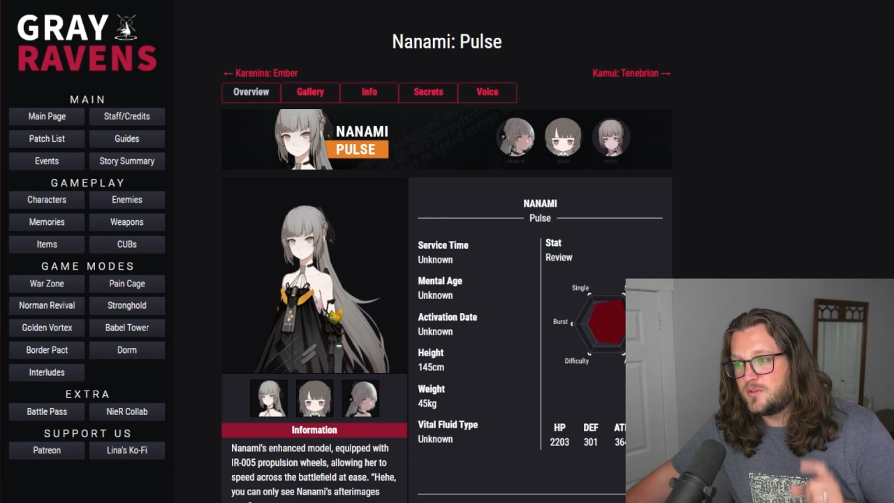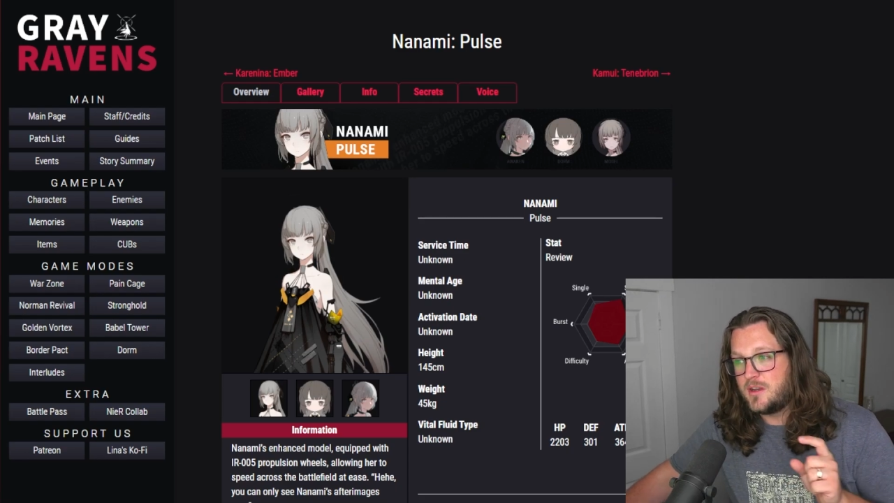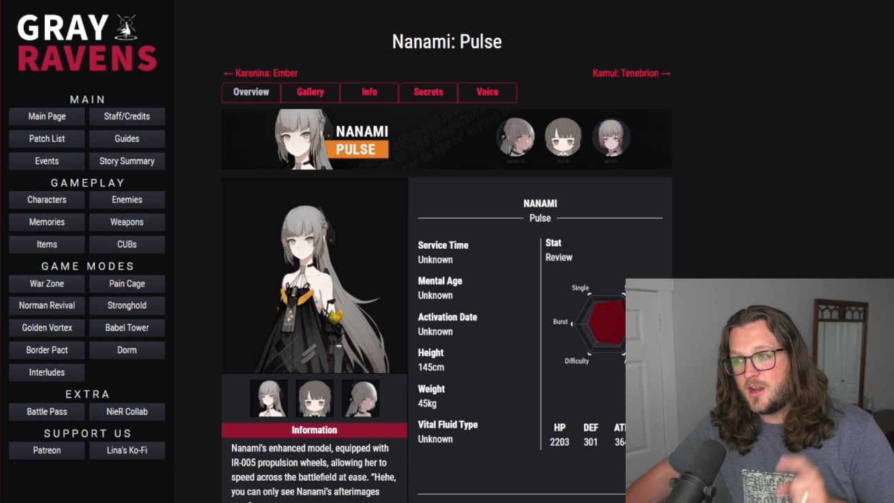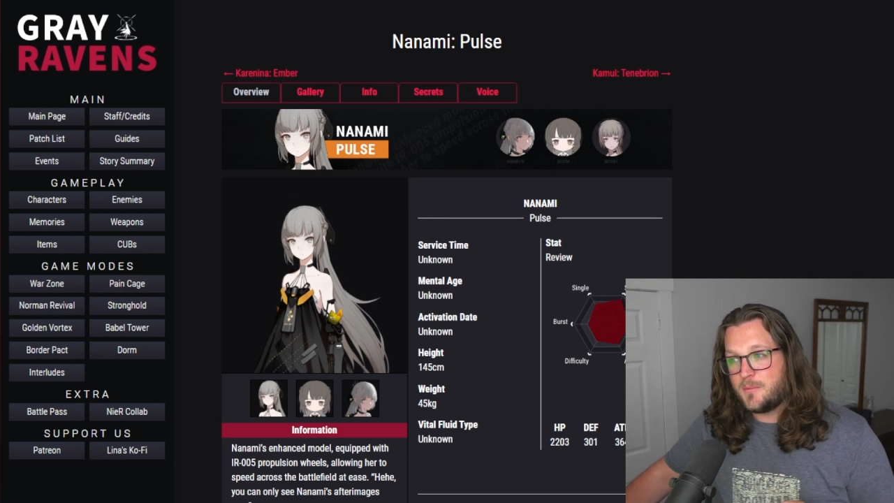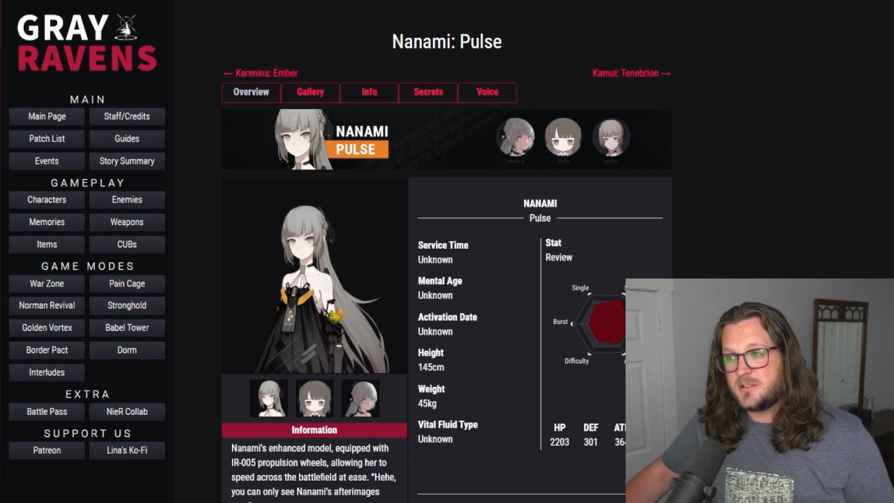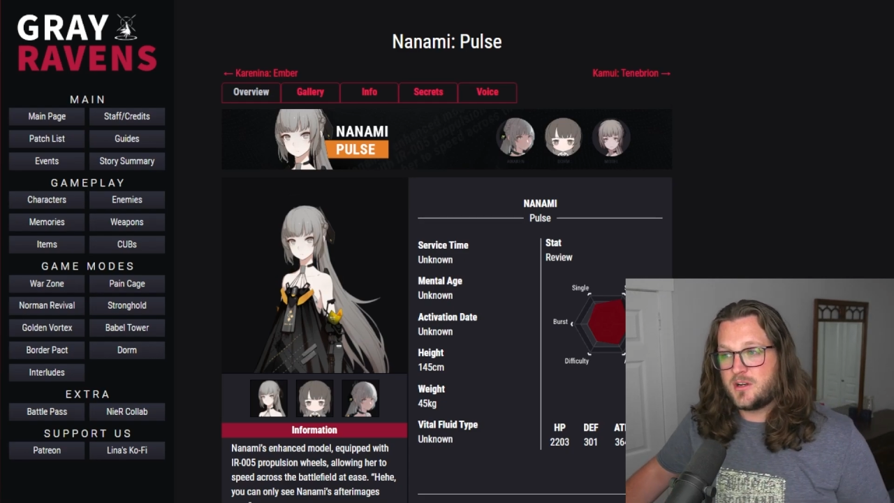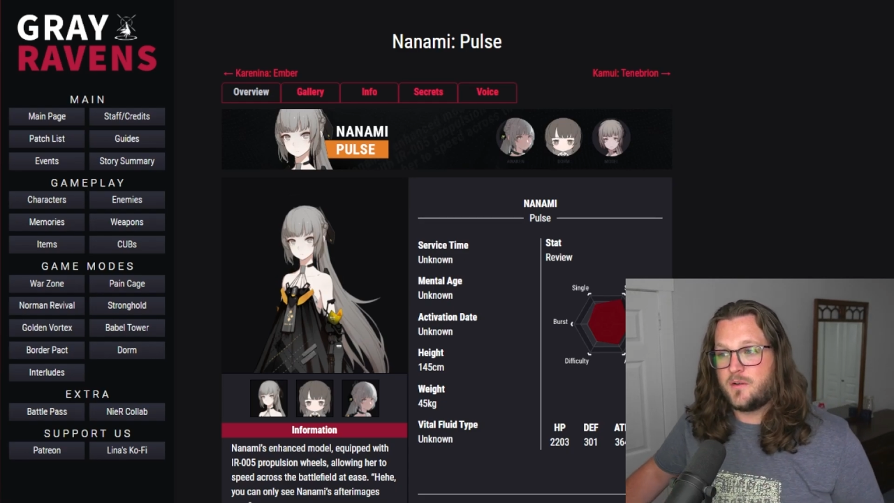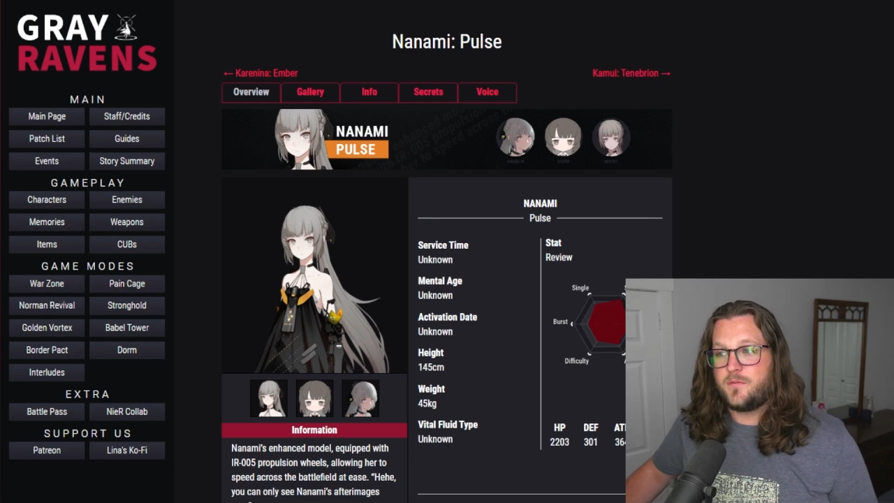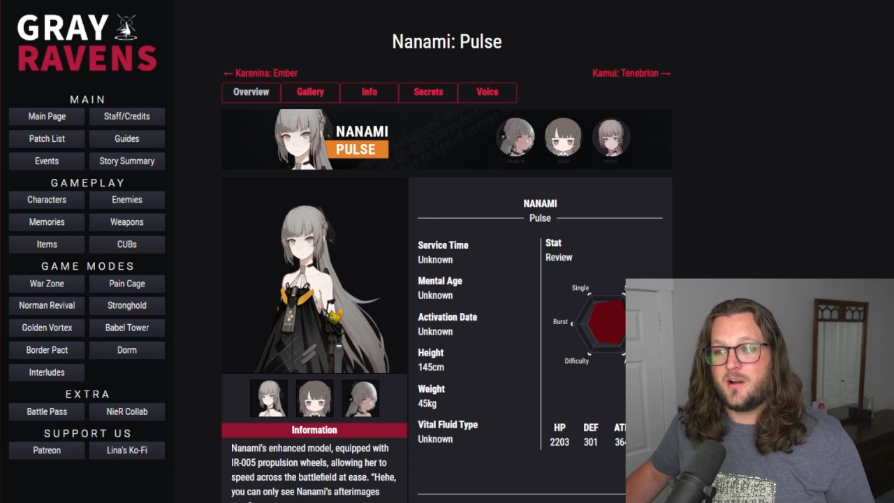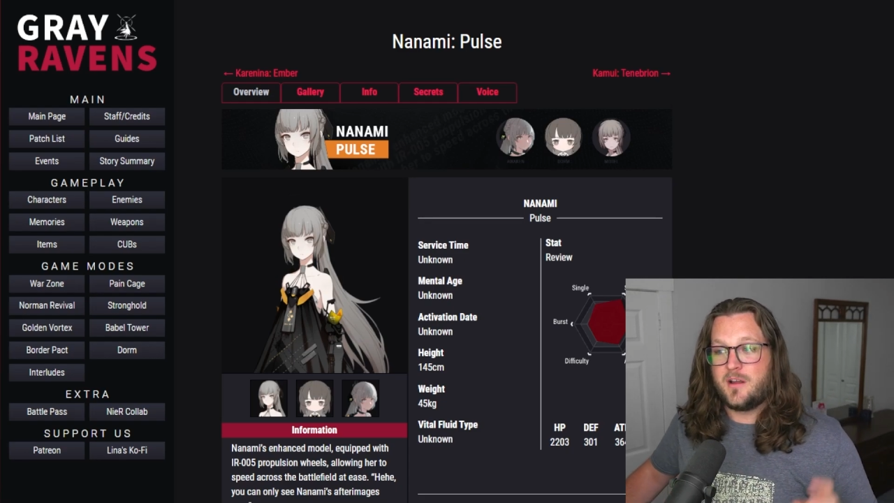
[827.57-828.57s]
Nanami
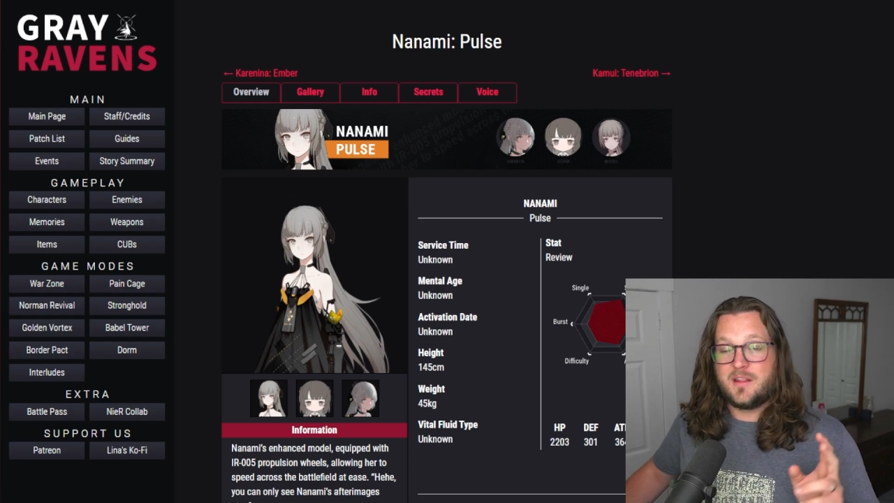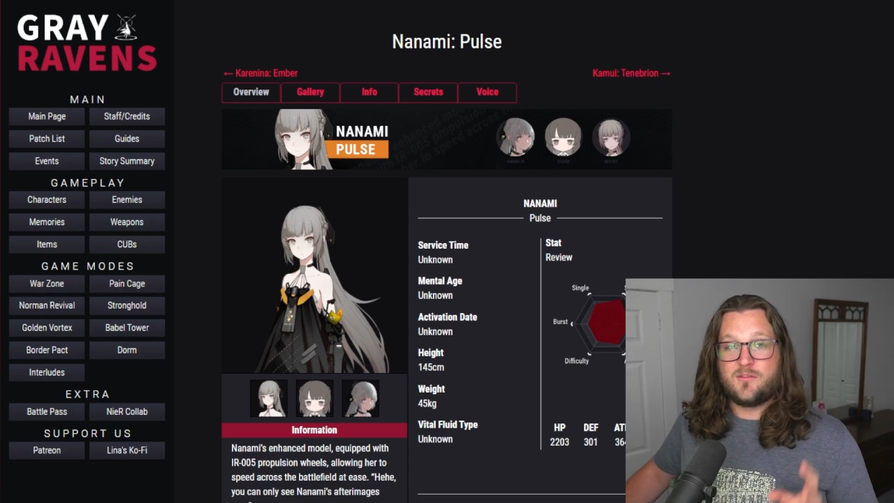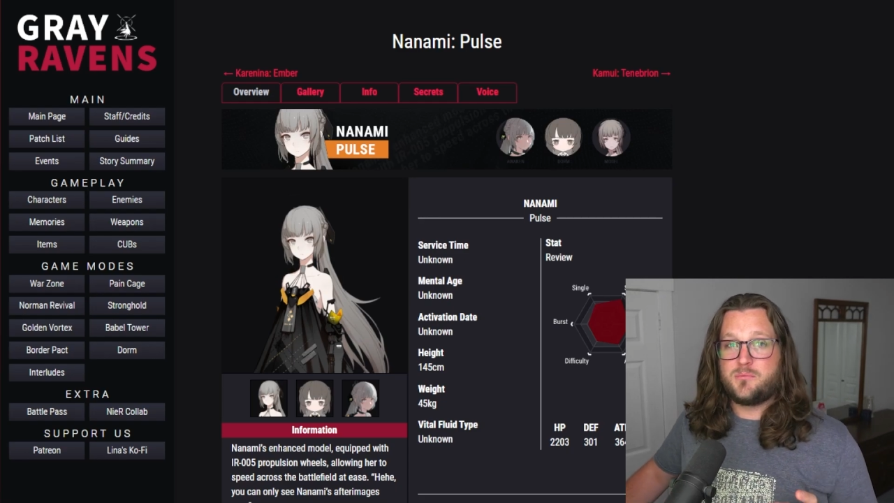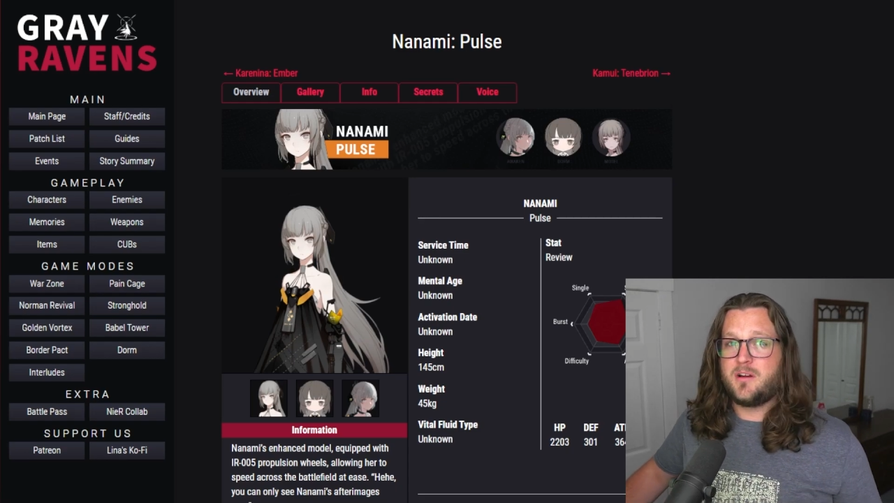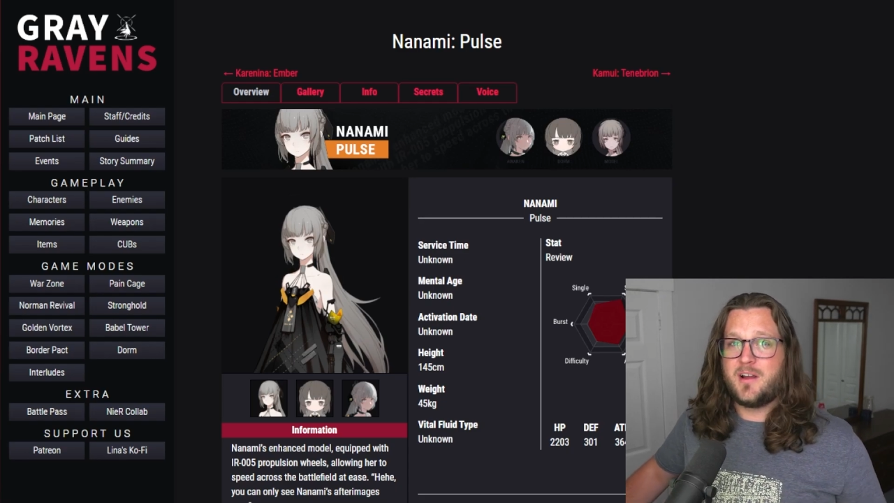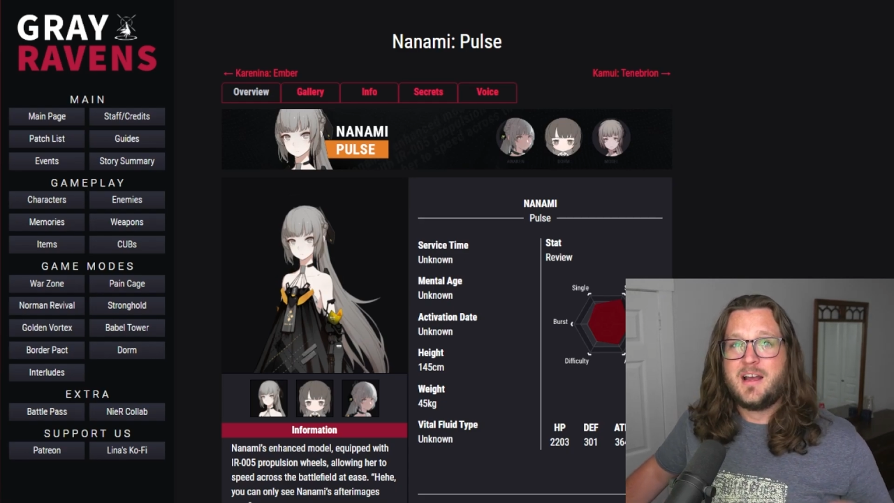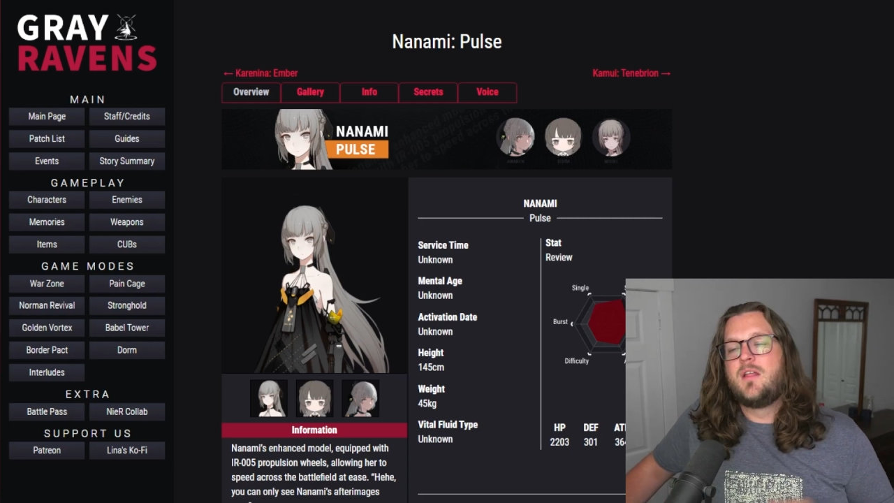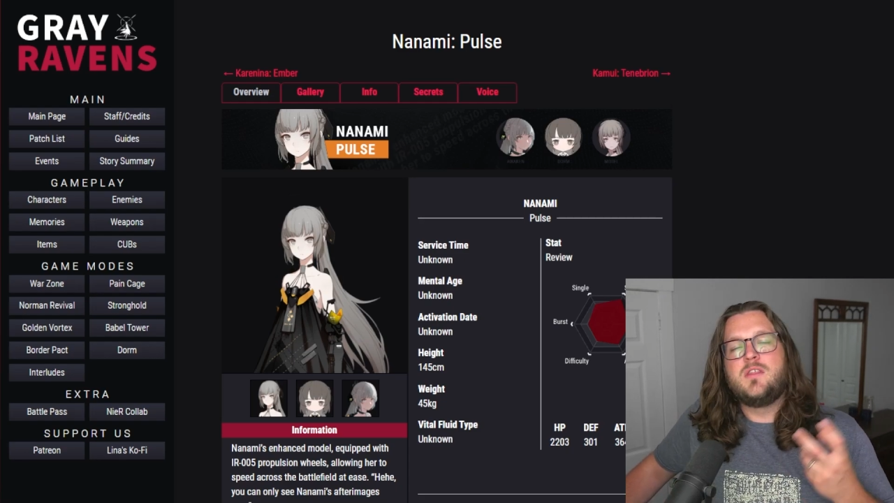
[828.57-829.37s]
Starfarer and Live Imperia,